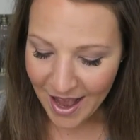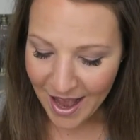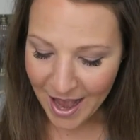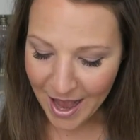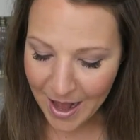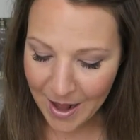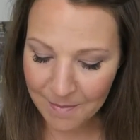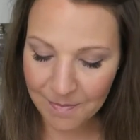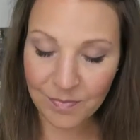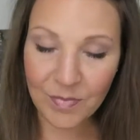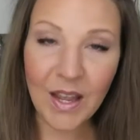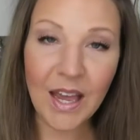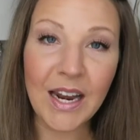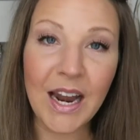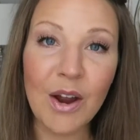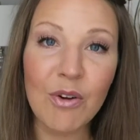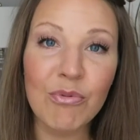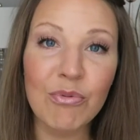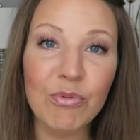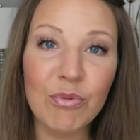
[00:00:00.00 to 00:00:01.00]
And
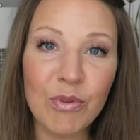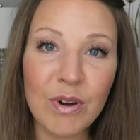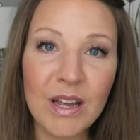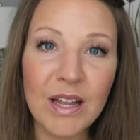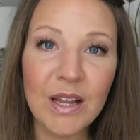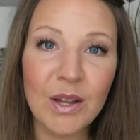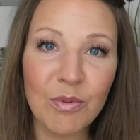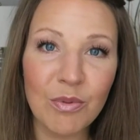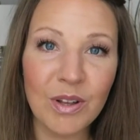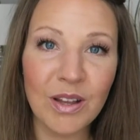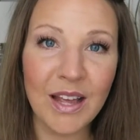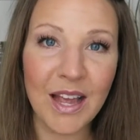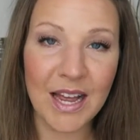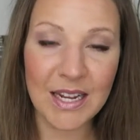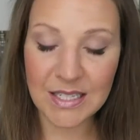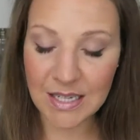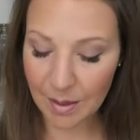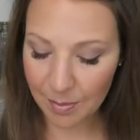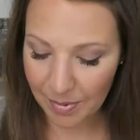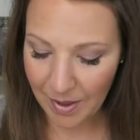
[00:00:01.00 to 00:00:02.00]
I really
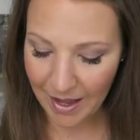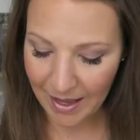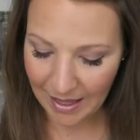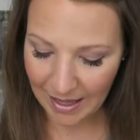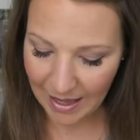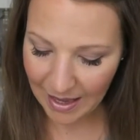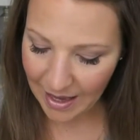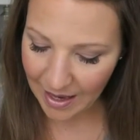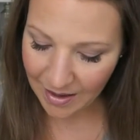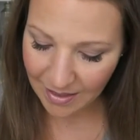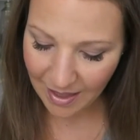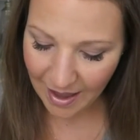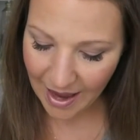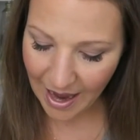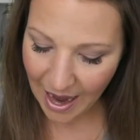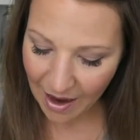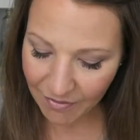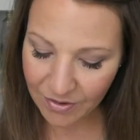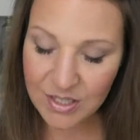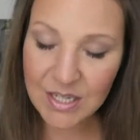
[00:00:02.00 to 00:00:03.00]
ended up liking it. They
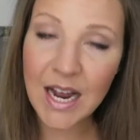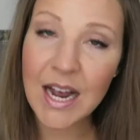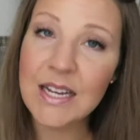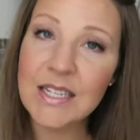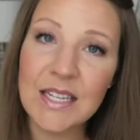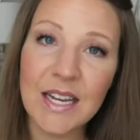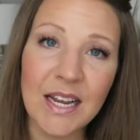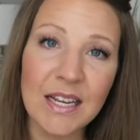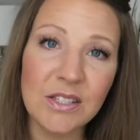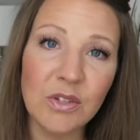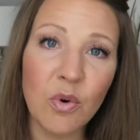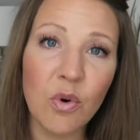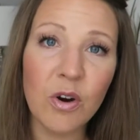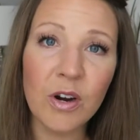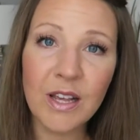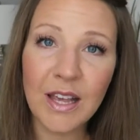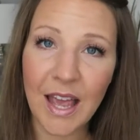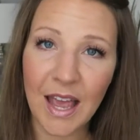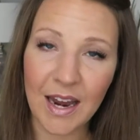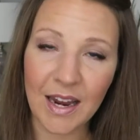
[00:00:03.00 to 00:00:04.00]
advertise it as
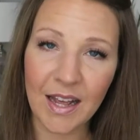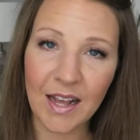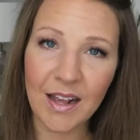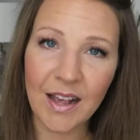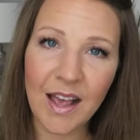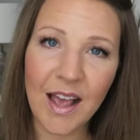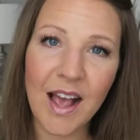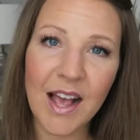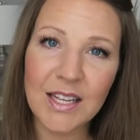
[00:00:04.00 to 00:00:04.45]
organic.